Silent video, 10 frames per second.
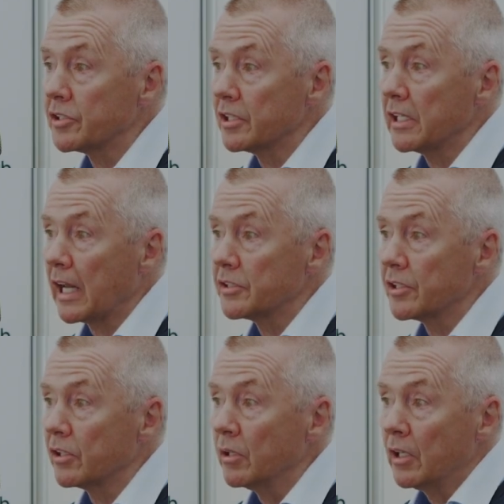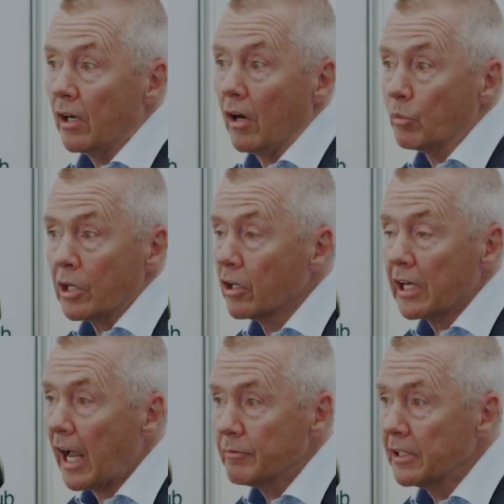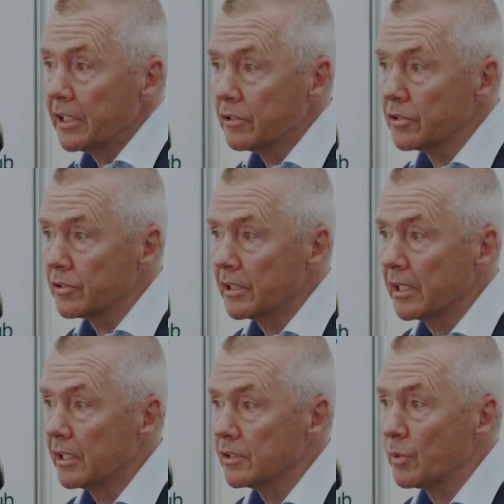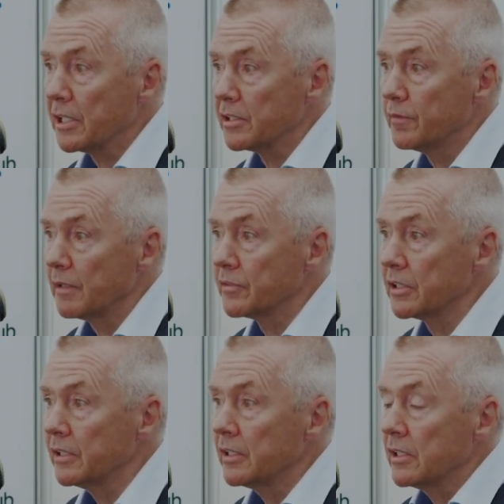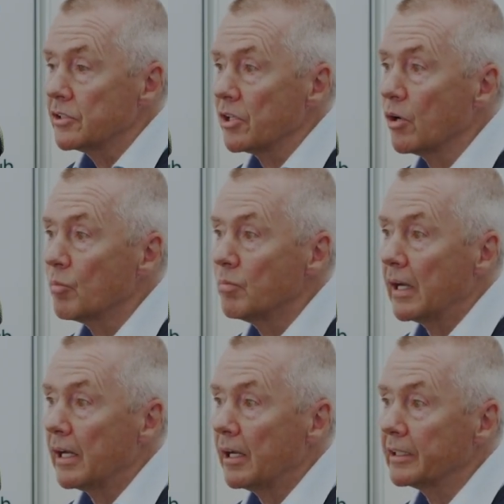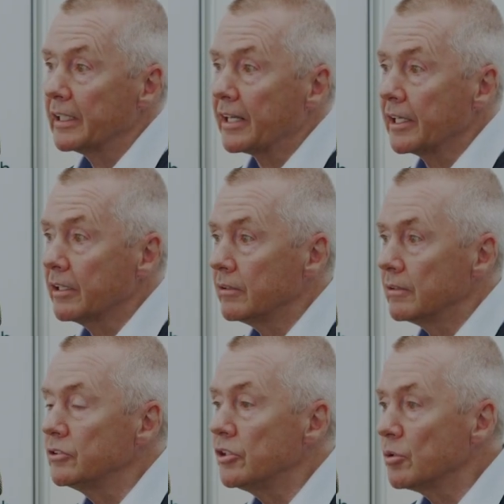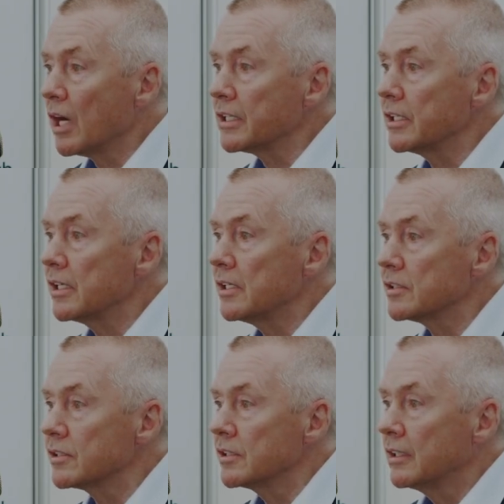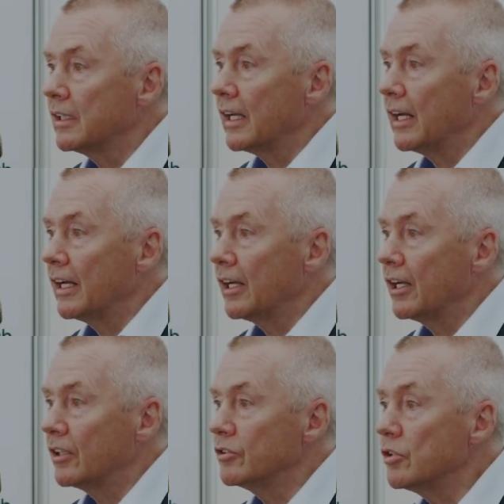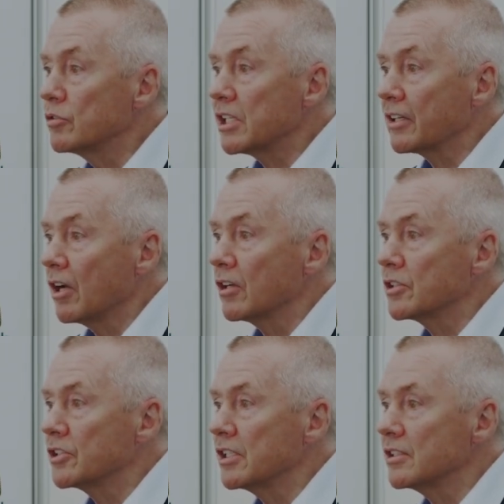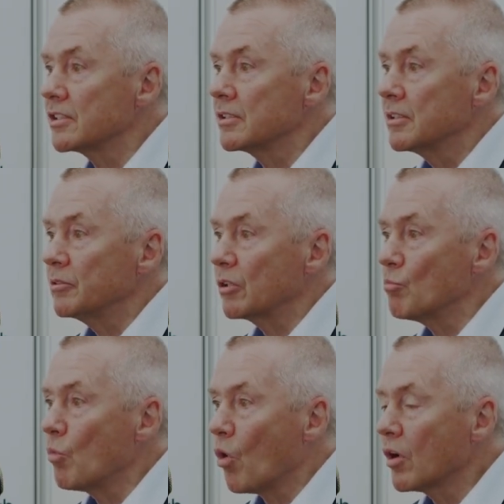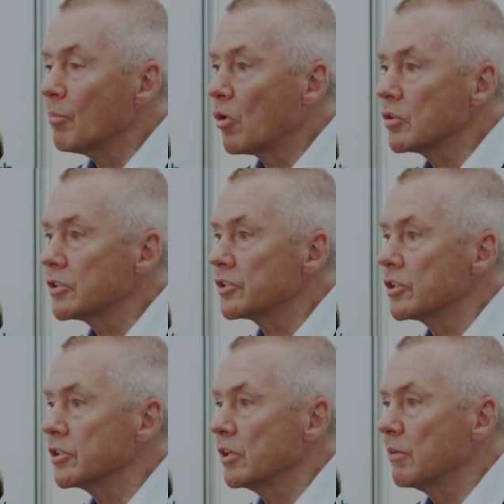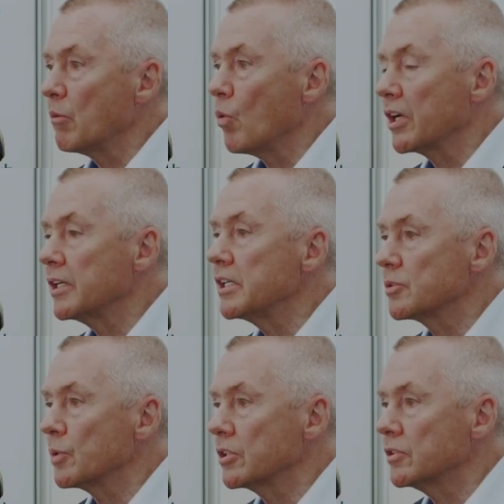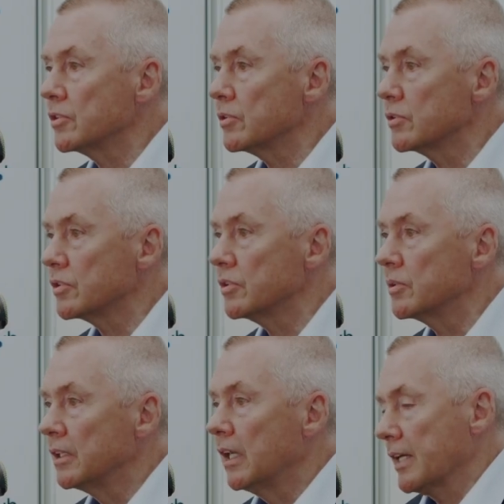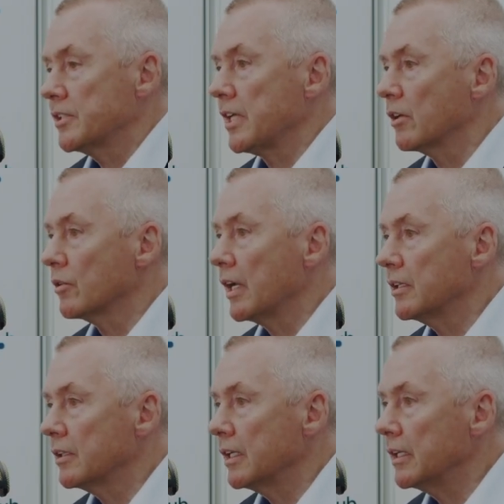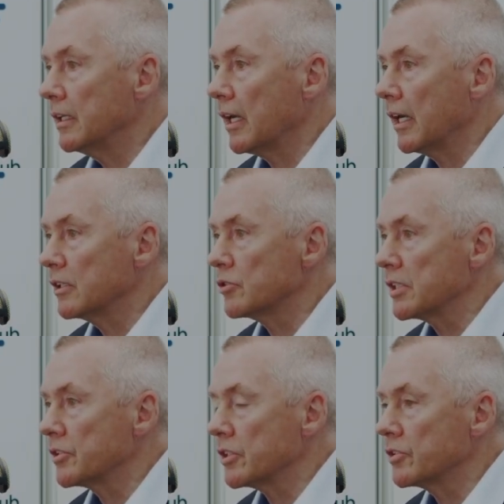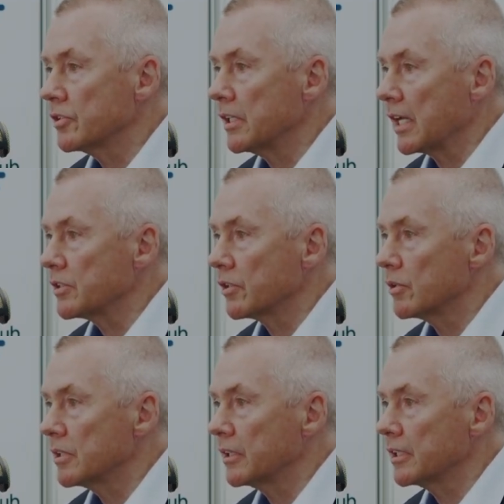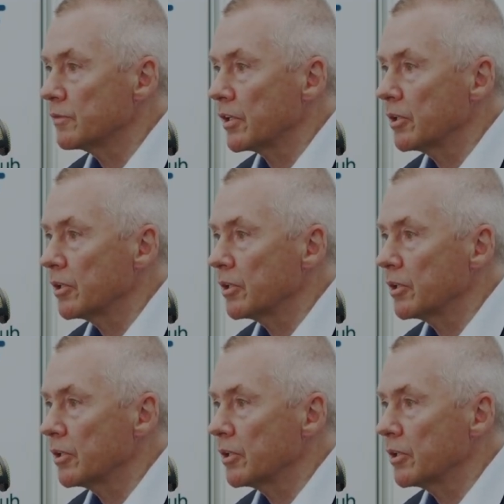to net zero, or we're not going to have an industry in 2050. So getting new ideas, new technologies, more and more discussion around what it is we can do to accelerate the transition to net zero, I think is very